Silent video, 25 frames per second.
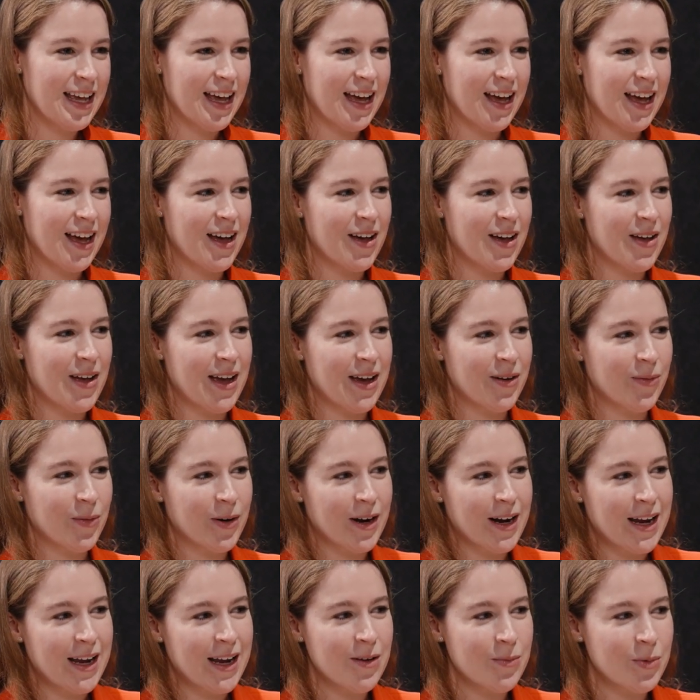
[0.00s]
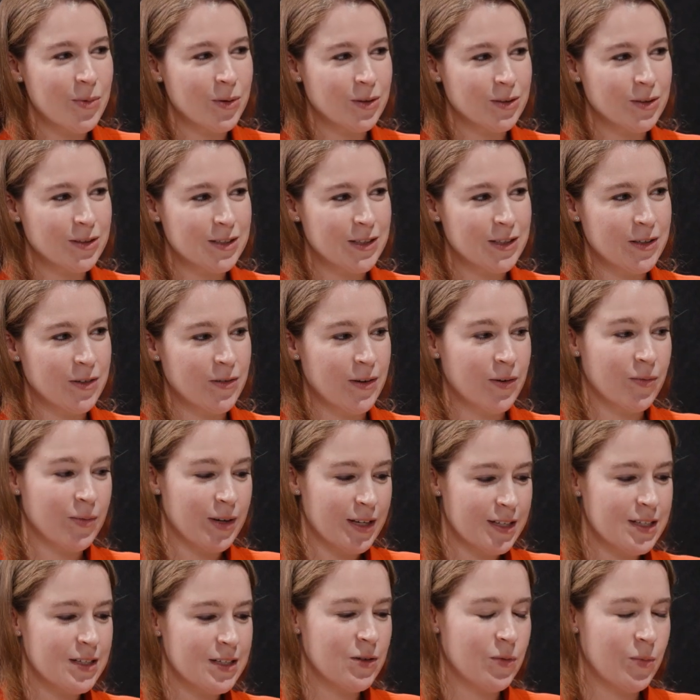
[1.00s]
And we're able to, and
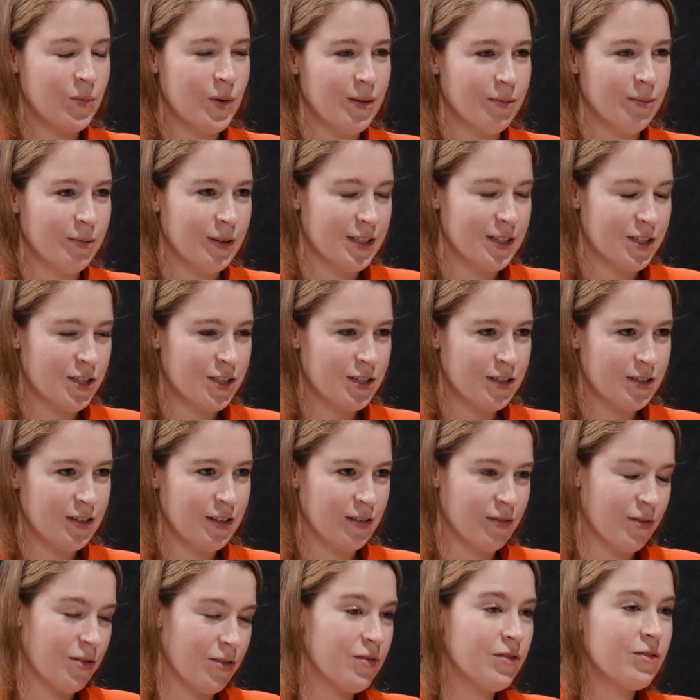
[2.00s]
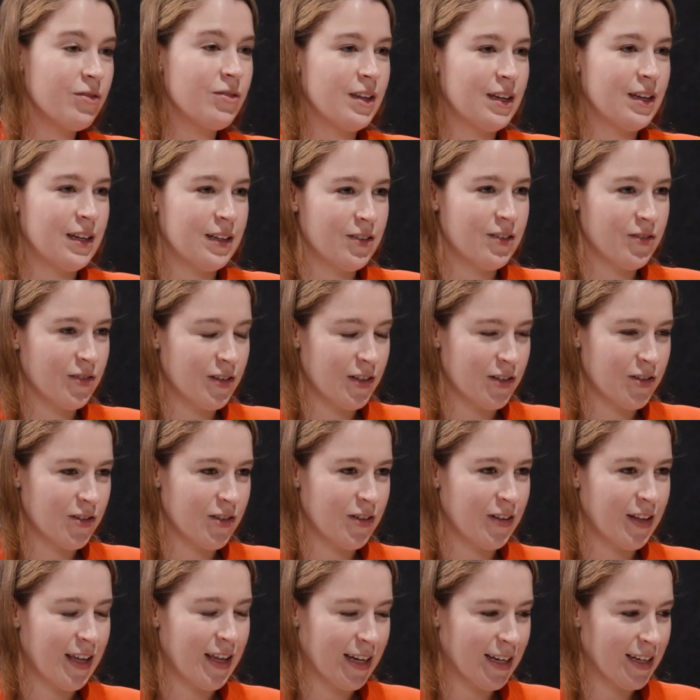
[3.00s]
we do publish, through the
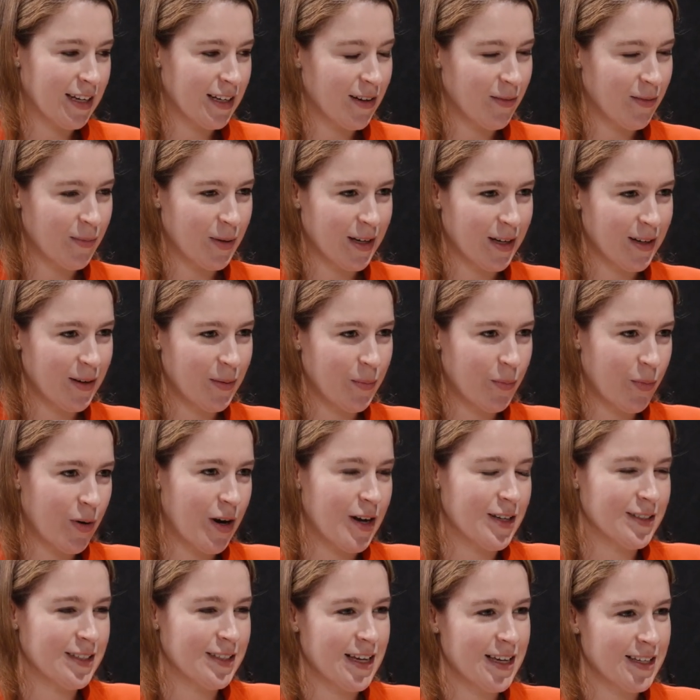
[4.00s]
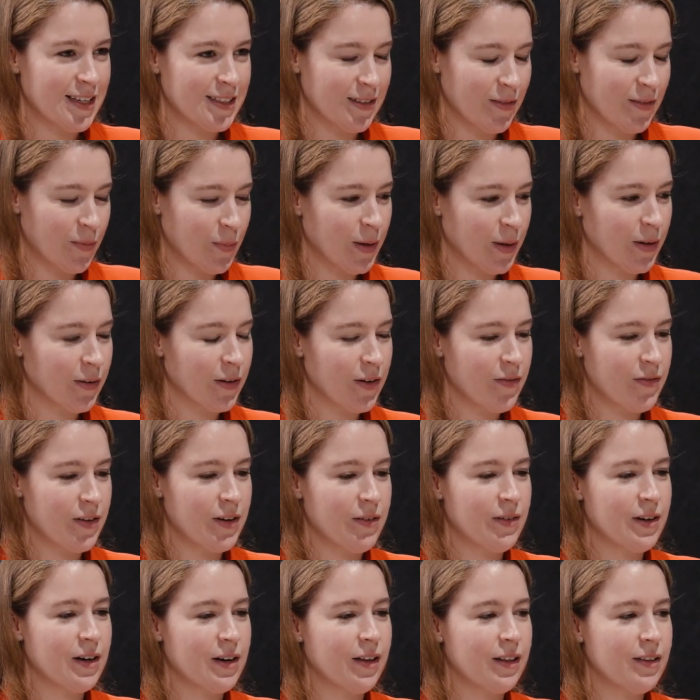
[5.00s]
traditional academic process of peer
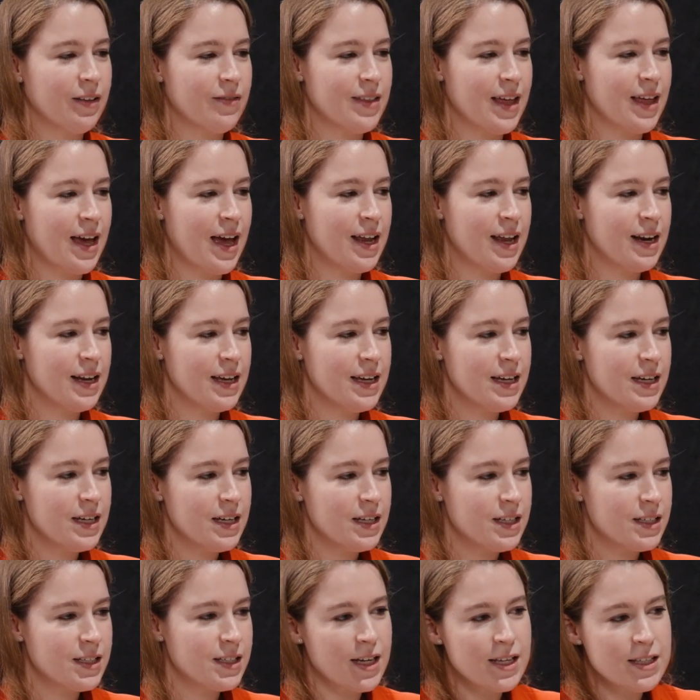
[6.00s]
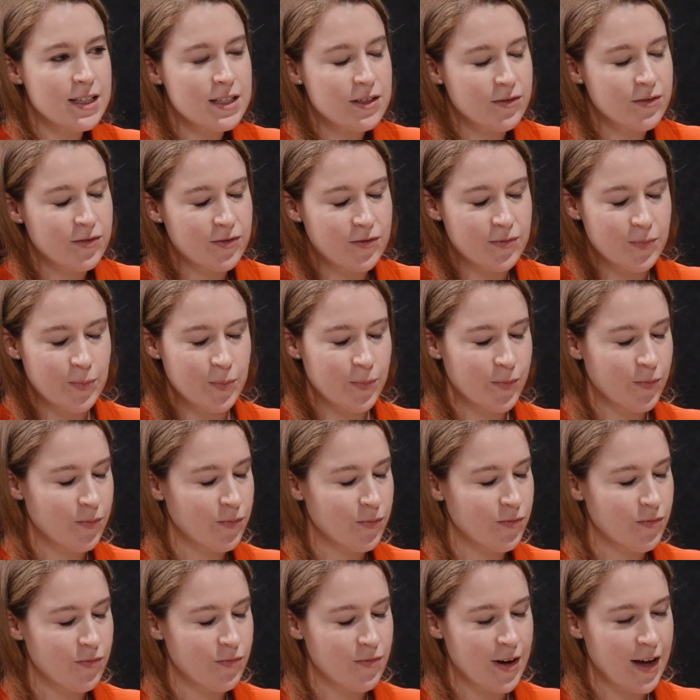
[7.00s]
review and all of that, tons of,
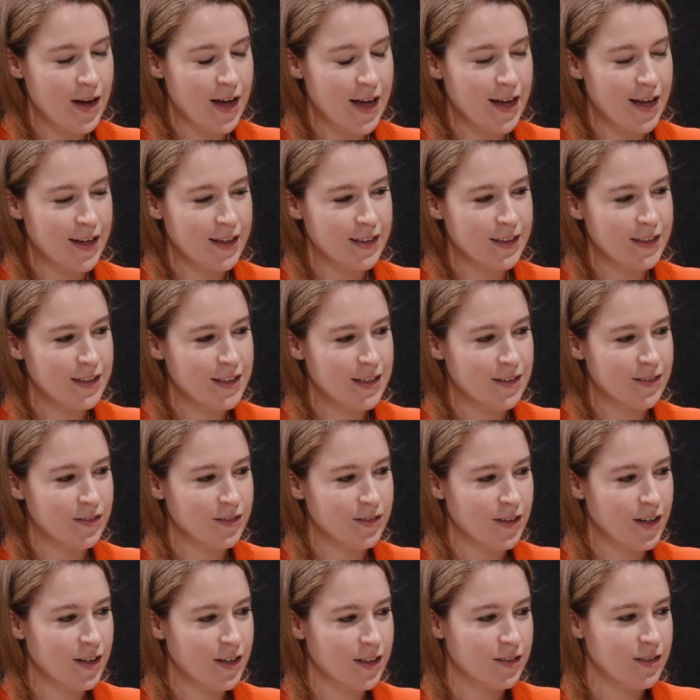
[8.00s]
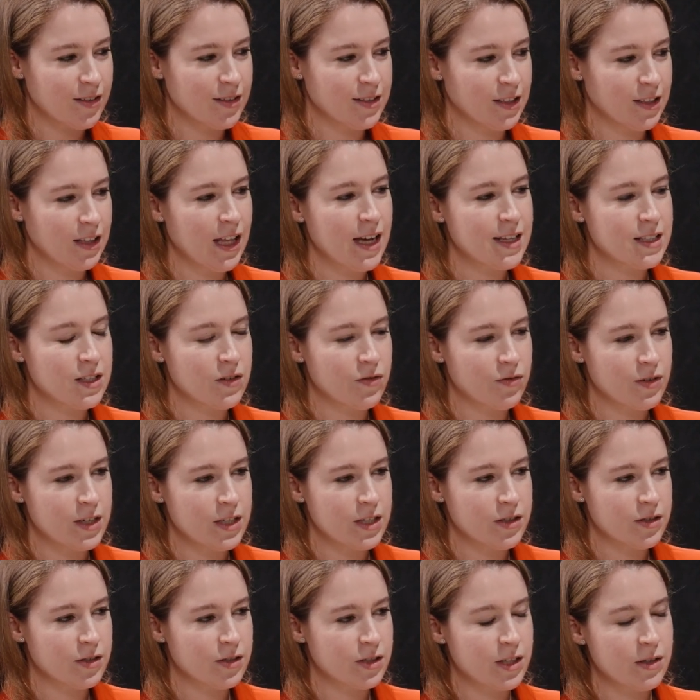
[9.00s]
articles and lots of
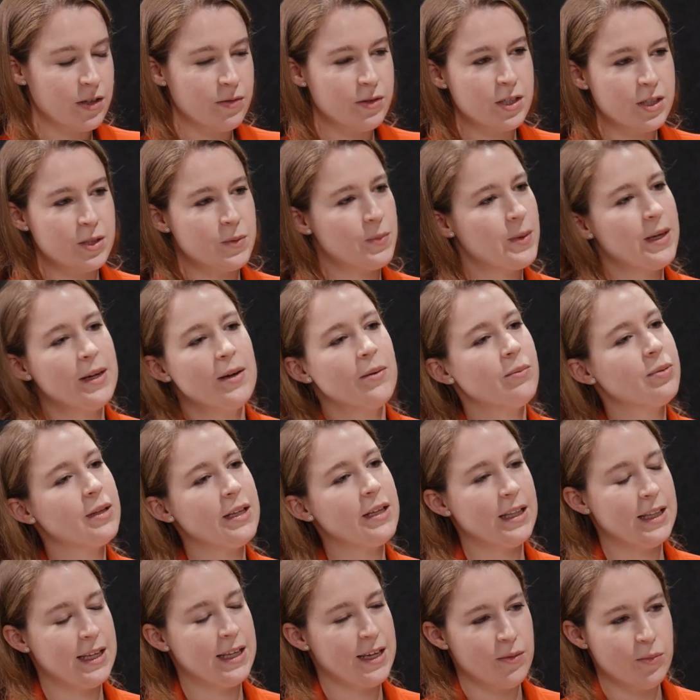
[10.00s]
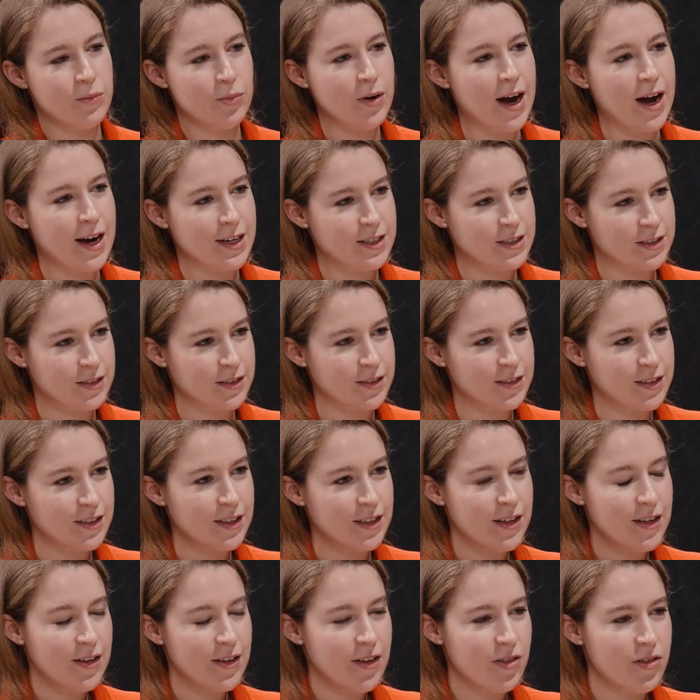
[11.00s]
research that would just be completely impractical
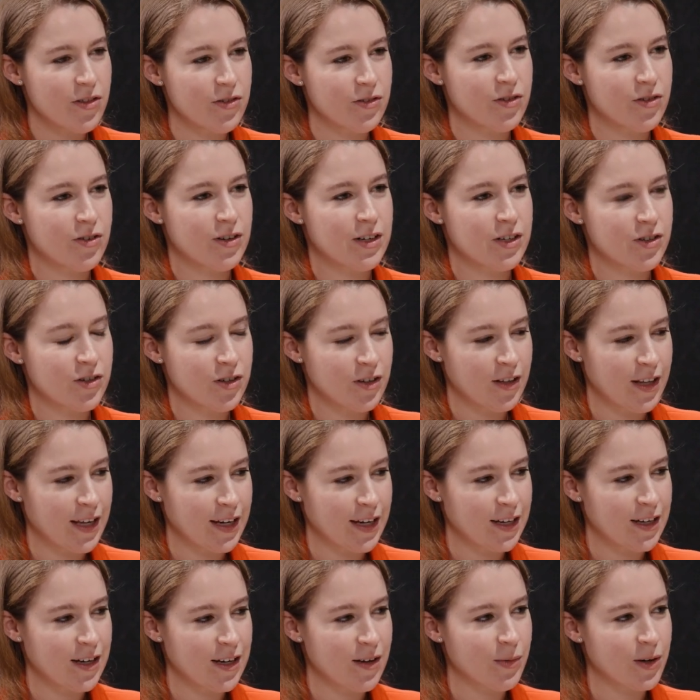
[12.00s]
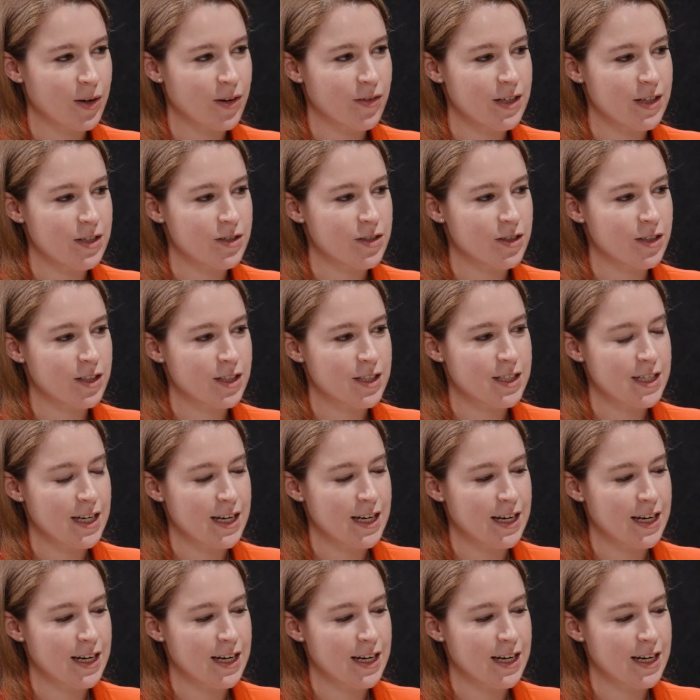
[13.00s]
through traditional academic research.